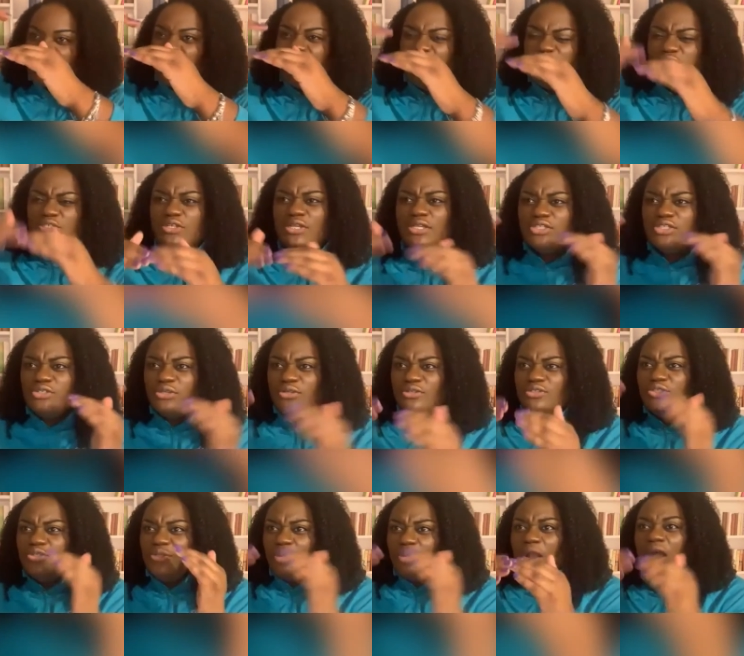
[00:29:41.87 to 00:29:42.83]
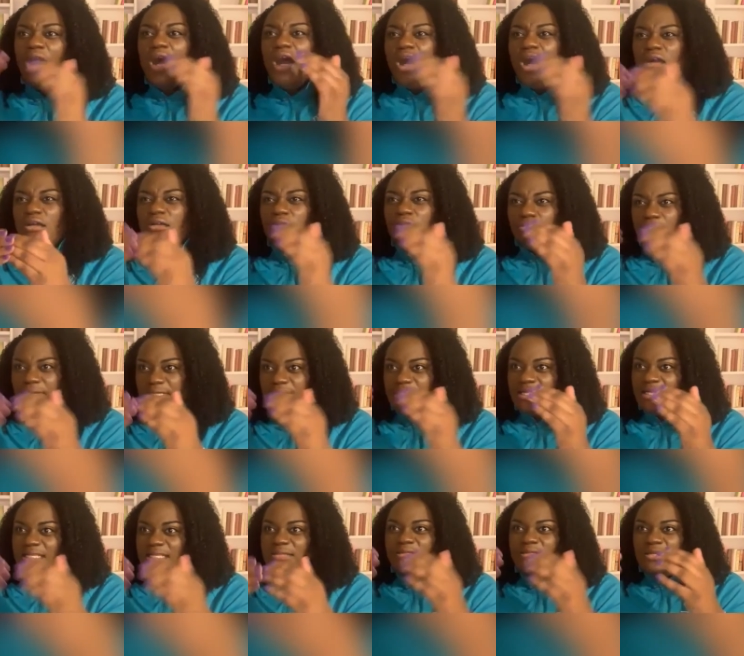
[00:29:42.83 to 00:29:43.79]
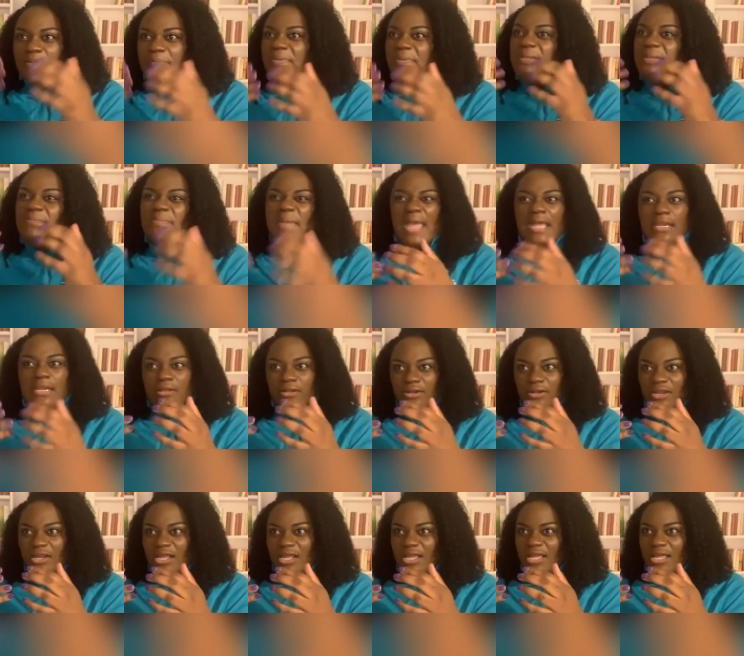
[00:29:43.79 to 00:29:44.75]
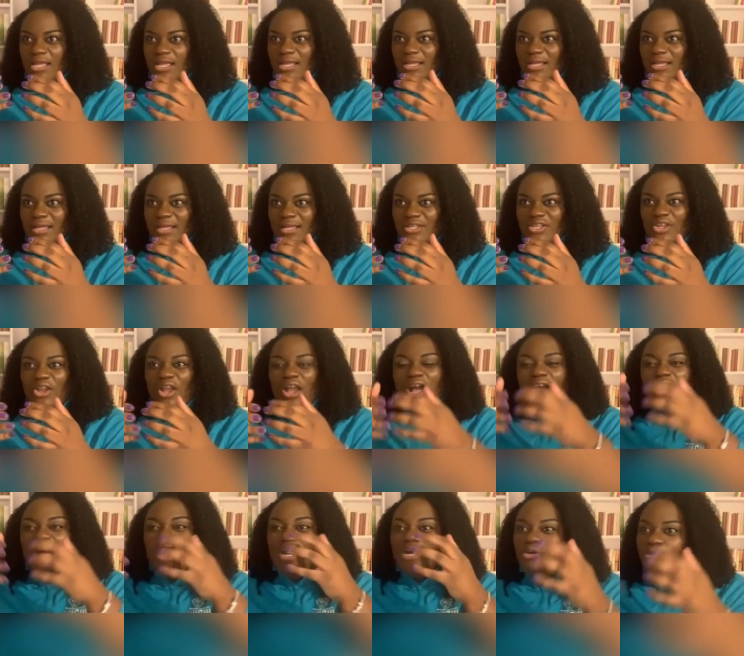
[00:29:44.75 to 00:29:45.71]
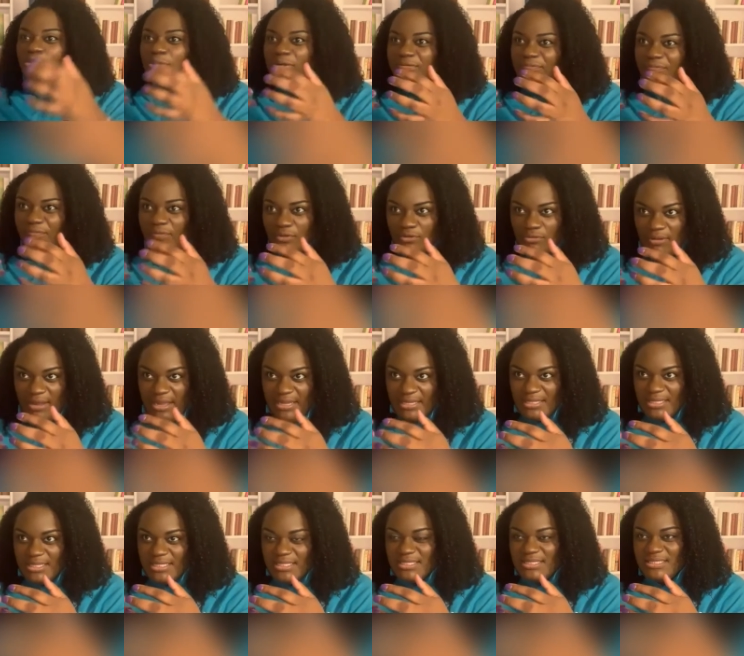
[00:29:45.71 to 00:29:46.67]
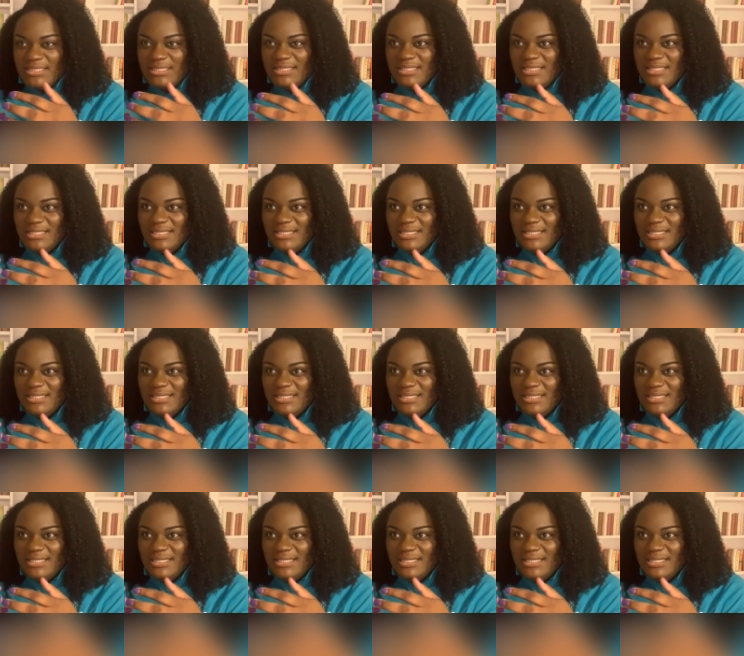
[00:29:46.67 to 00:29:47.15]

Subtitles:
because you're hungry to be better. You're hungry for greatness.